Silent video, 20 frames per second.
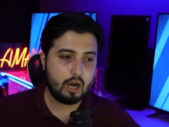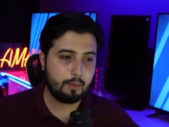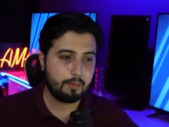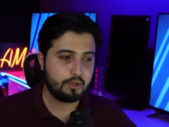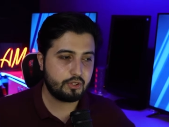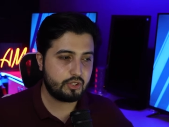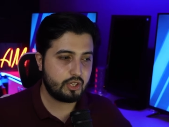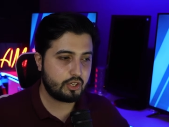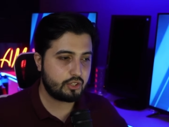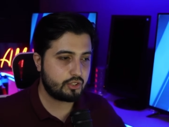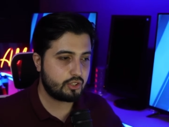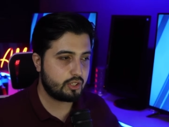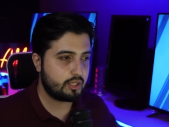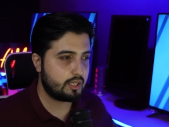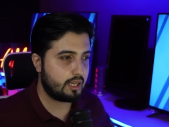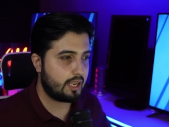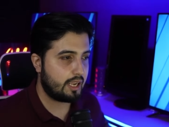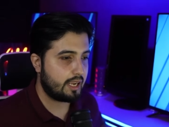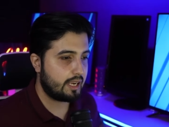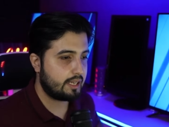comment
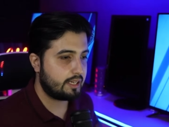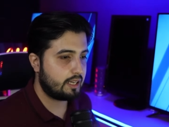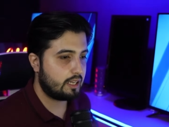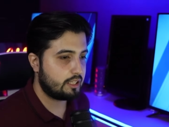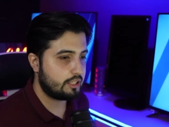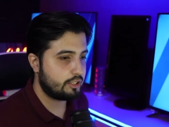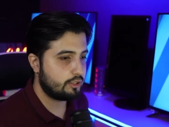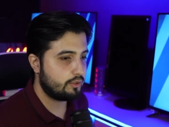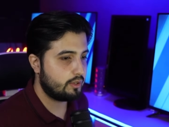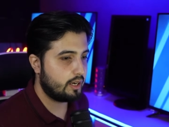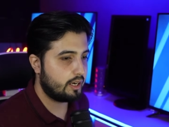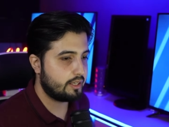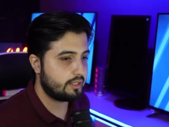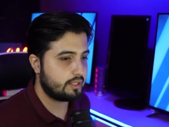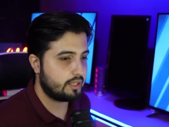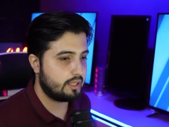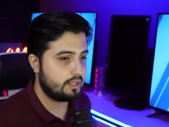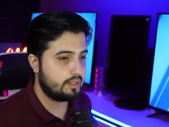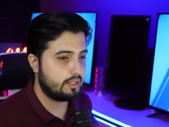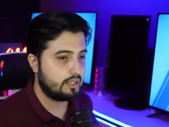section and i'll see you
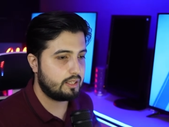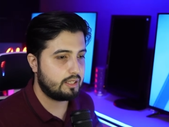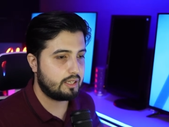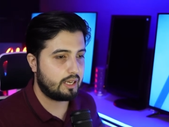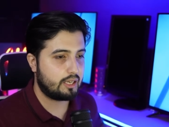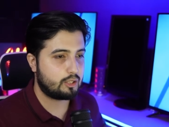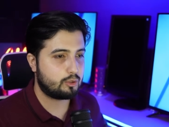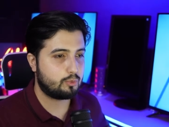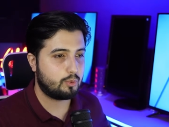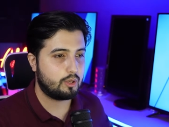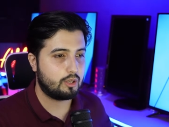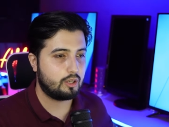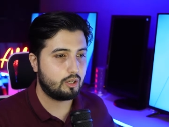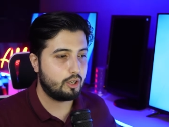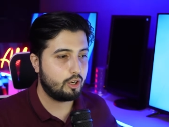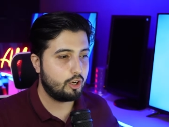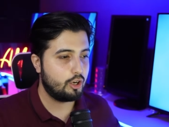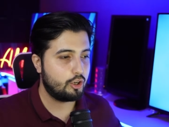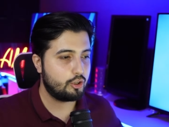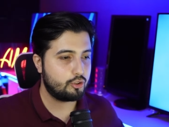guys in the next one
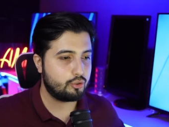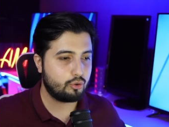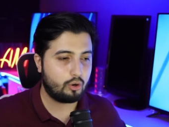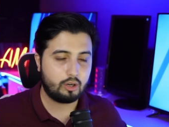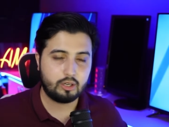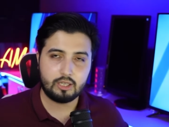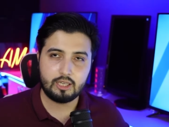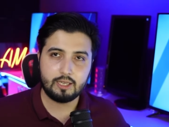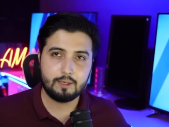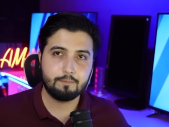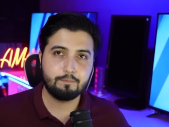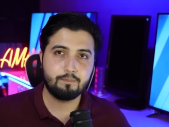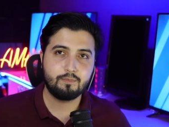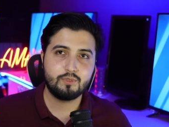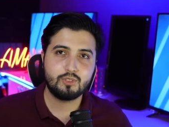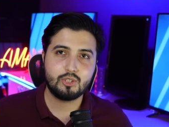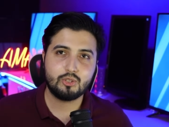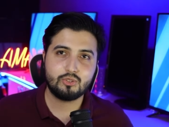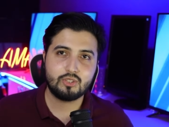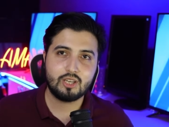shortly
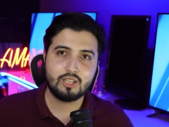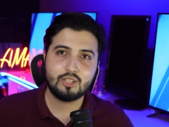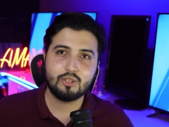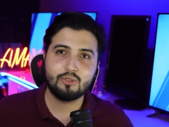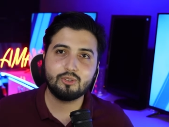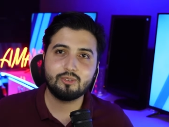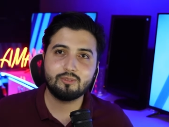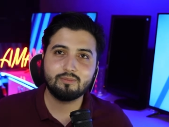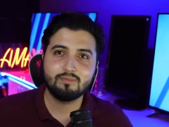so stay tuned